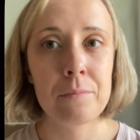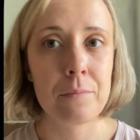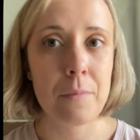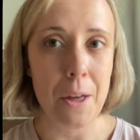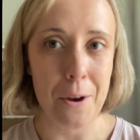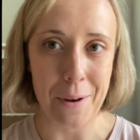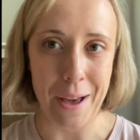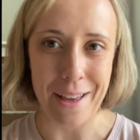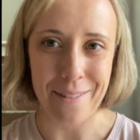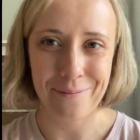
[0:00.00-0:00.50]

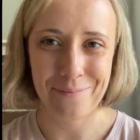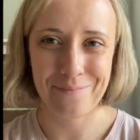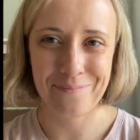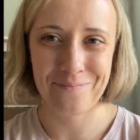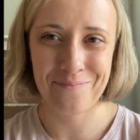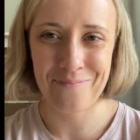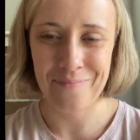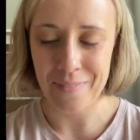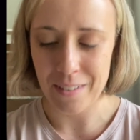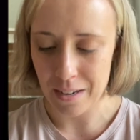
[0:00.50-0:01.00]
Okay,
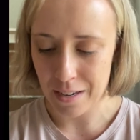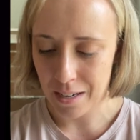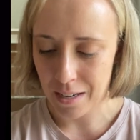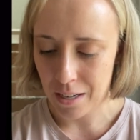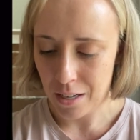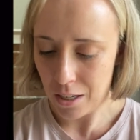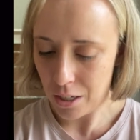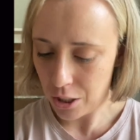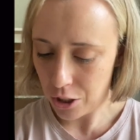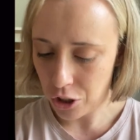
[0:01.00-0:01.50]

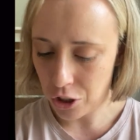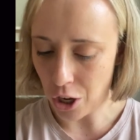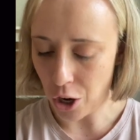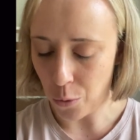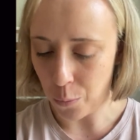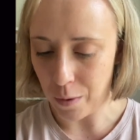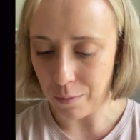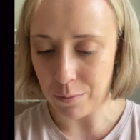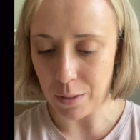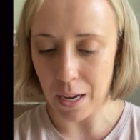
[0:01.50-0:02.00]
so
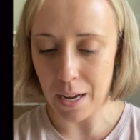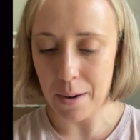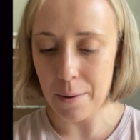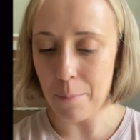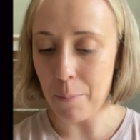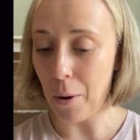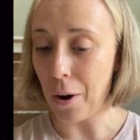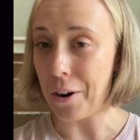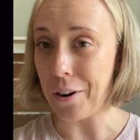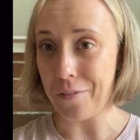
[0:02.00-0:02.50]
we've
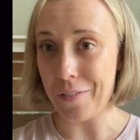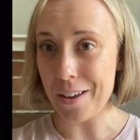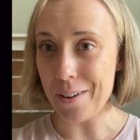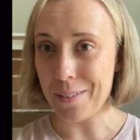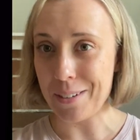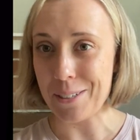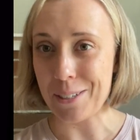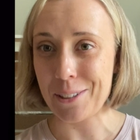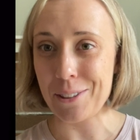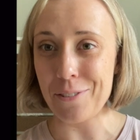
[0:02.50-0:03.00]
done part of it.
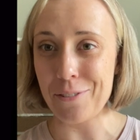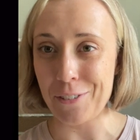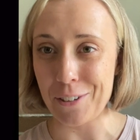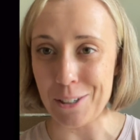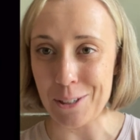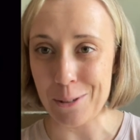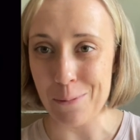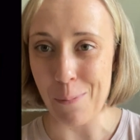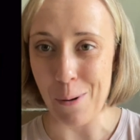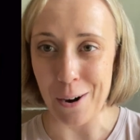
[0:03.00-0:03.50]
We took the
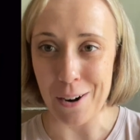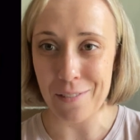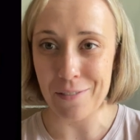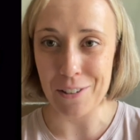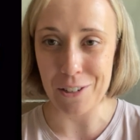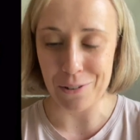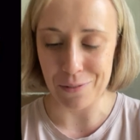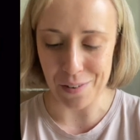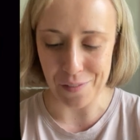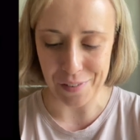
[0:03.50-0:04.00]
first part of
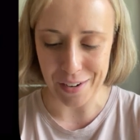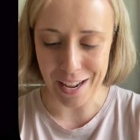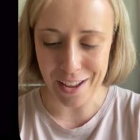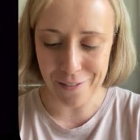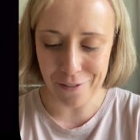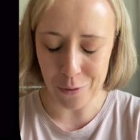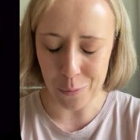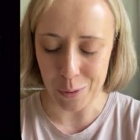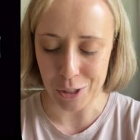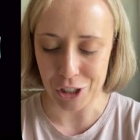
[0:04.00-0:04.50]
the
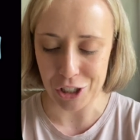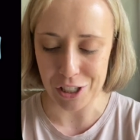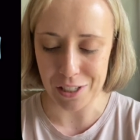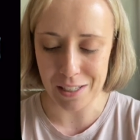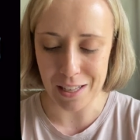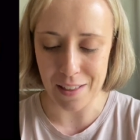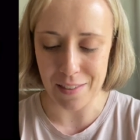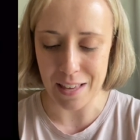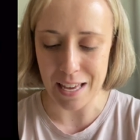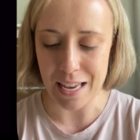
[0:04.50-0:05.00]
derivative, which
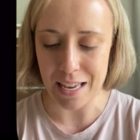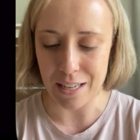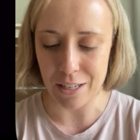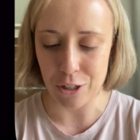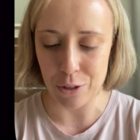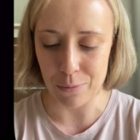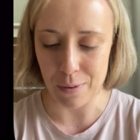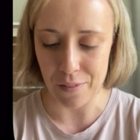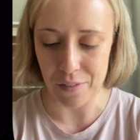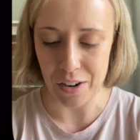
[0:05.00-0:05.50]
is the
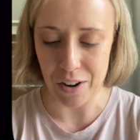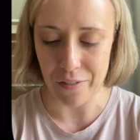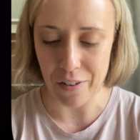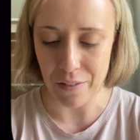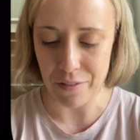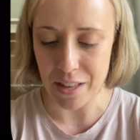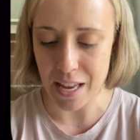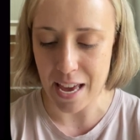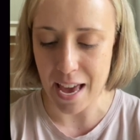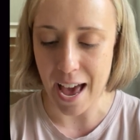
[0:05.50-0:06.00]
derivative
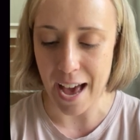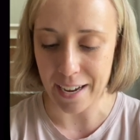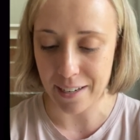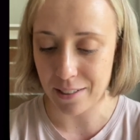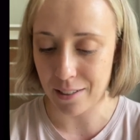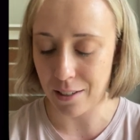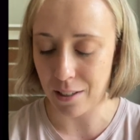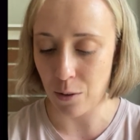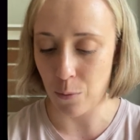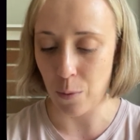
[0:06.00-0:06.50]
of the
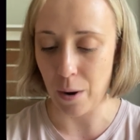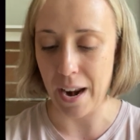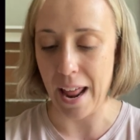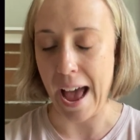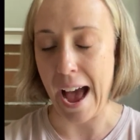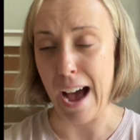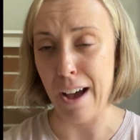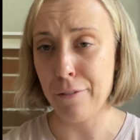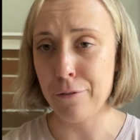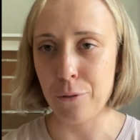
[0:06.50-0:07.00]
x to the
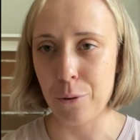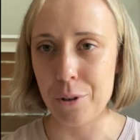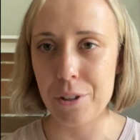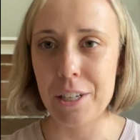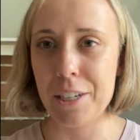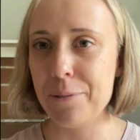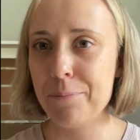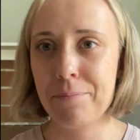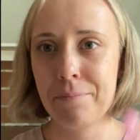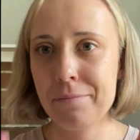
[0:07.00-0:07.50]
1/2, or
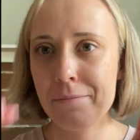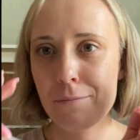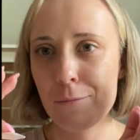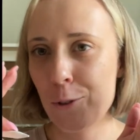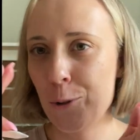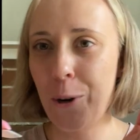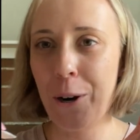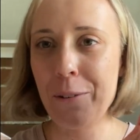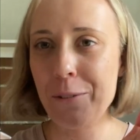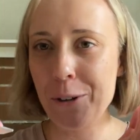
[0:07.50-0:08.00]
the
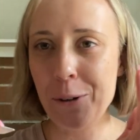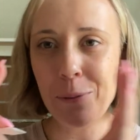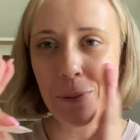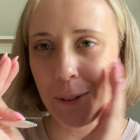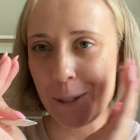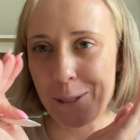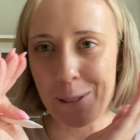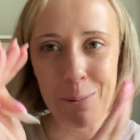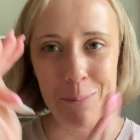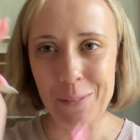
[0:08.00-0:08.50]
square root,
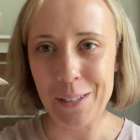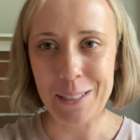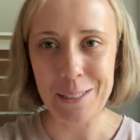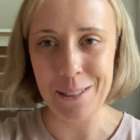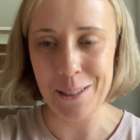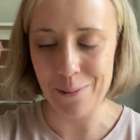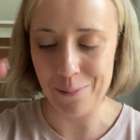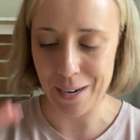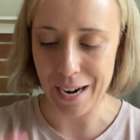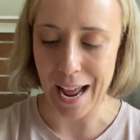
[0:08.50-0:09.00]
the something
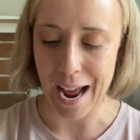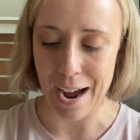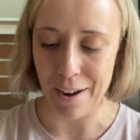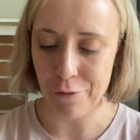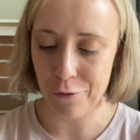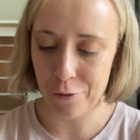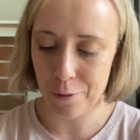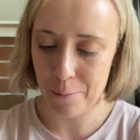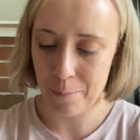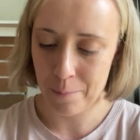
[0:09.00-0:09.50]
to the 1/2.